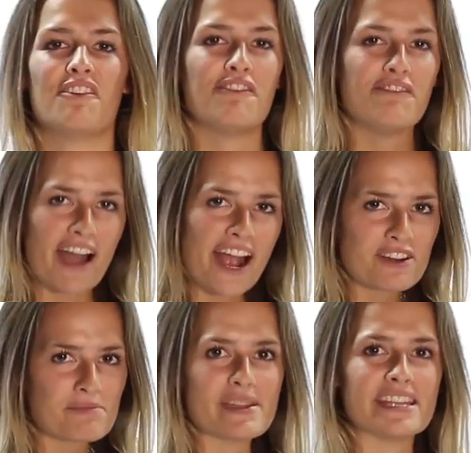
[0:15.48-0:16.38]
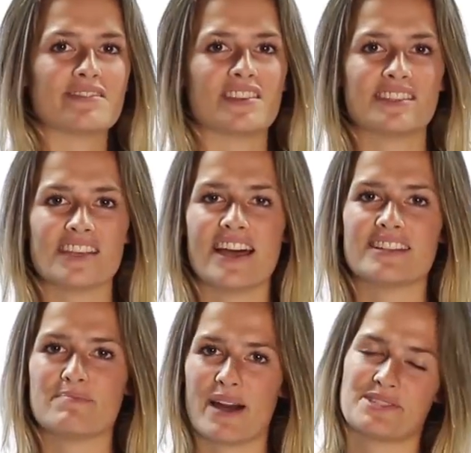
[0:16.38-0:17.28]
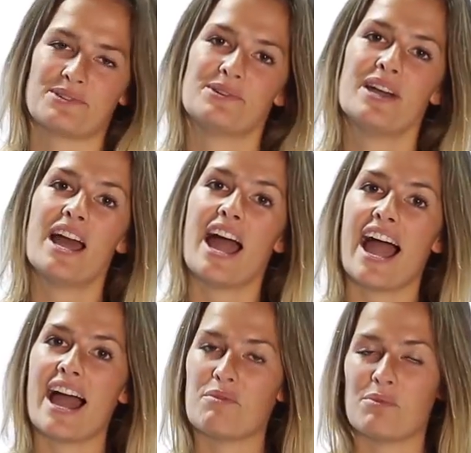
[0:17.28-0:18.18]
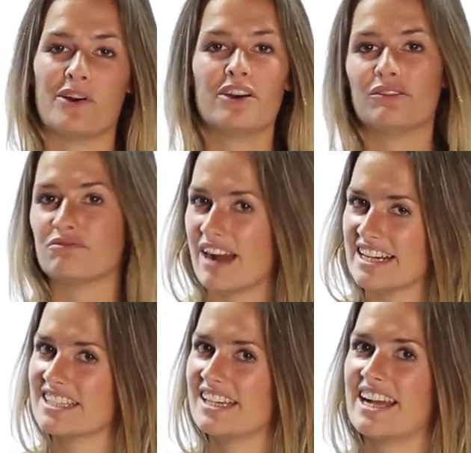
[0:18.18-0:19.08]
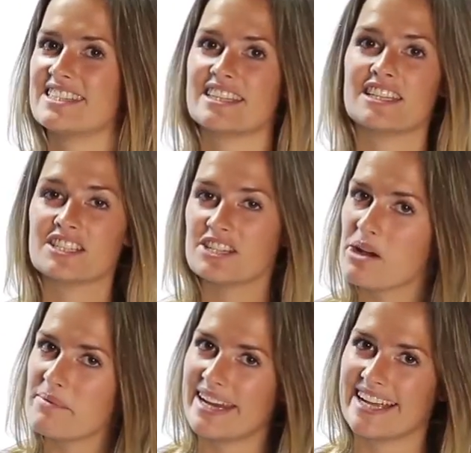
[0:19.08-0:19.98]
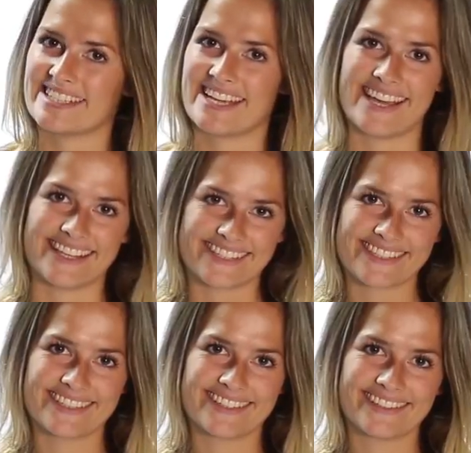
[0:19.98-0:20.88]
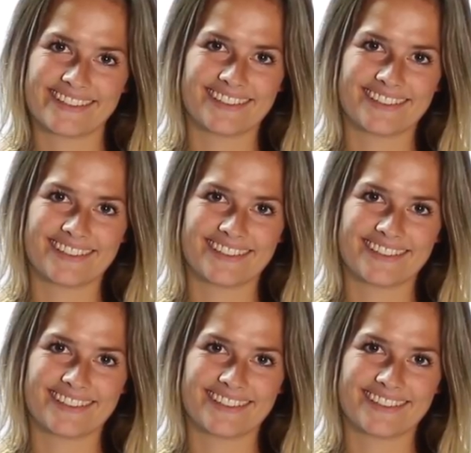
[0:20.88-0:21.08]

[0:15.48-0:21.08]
at the final piece of the surds puzzle at what rationalising the denominator is.